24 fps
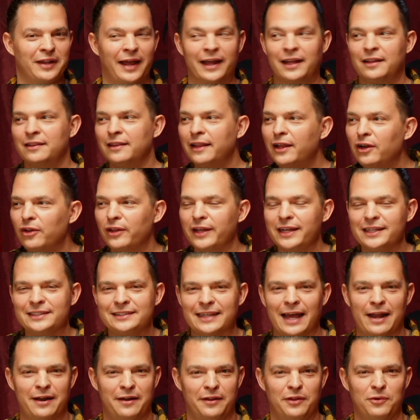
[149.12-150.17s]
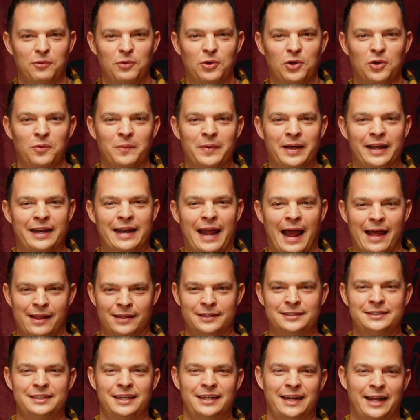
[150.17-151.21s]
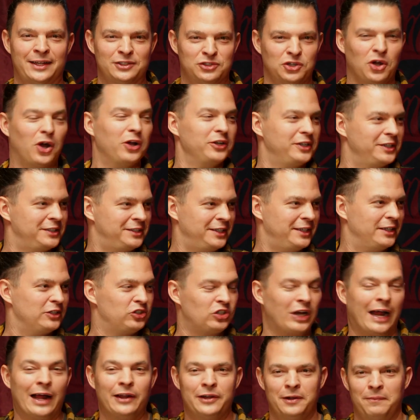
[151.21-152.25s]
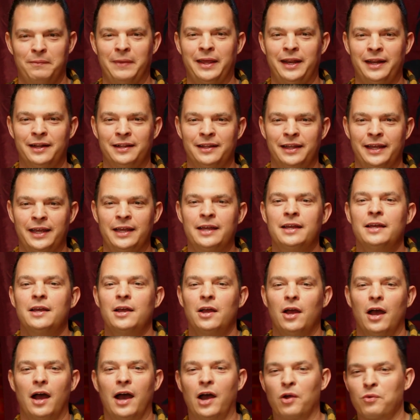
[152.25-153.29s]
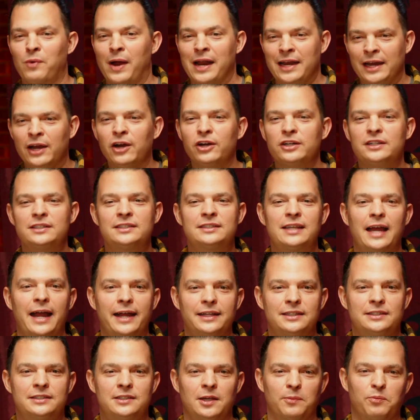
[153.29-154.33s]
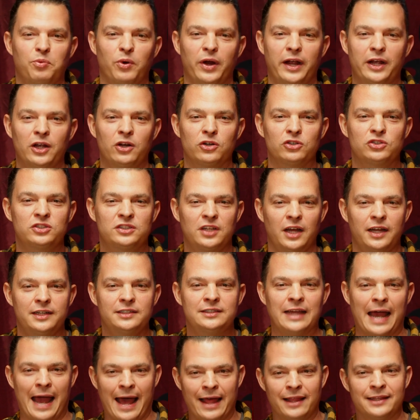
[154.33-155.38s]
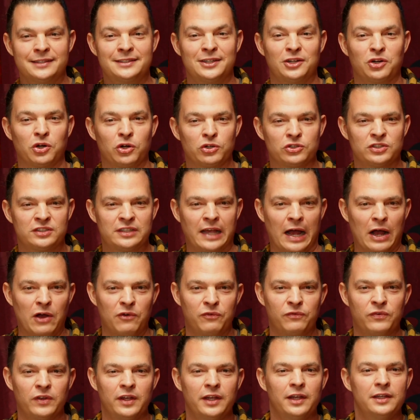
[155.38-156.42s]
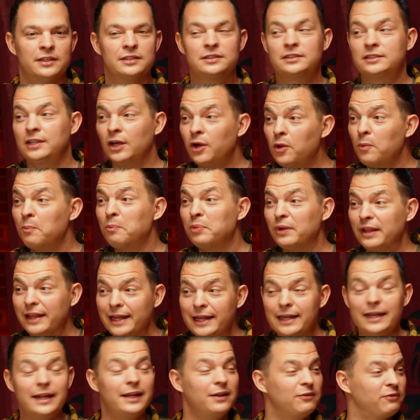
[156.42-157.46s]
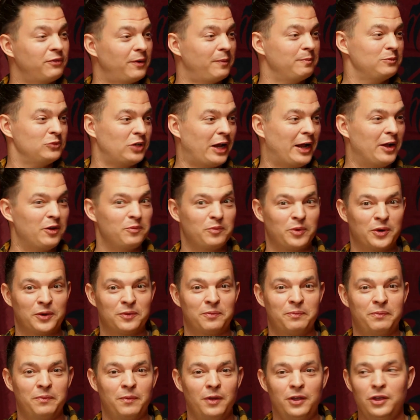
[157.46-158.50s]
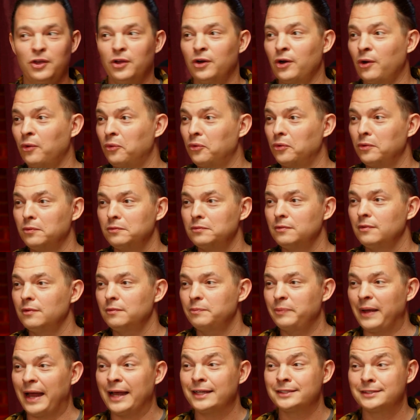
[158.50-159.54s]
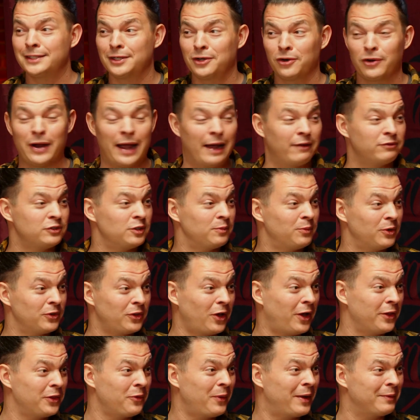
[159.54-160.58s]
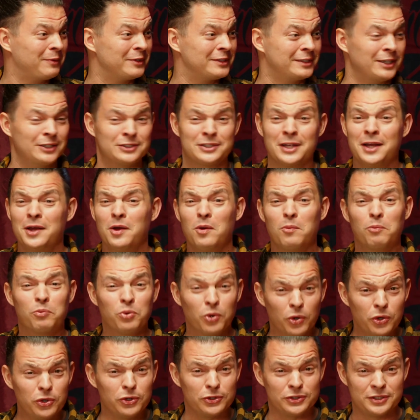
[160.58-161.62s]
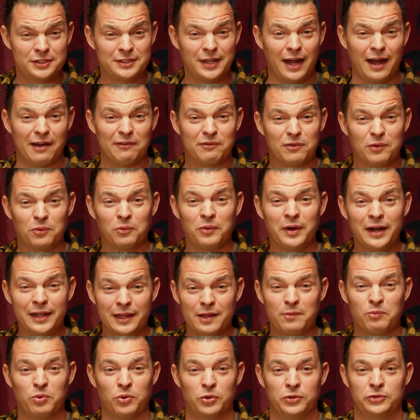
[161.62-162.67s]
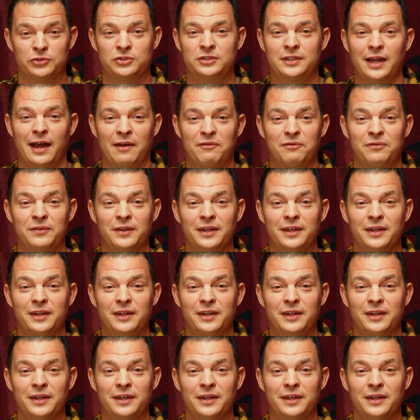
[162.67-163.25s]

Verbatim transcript: like literally it's out of the womb, and Alicent has called to see the child immediately. Uh, Rhaenyra decides to bring her son to Alicent herself, still bleeding from childbirth, you know, passing her afterbirth on the way up the stairs. Brutal stuff, really brutal stuff.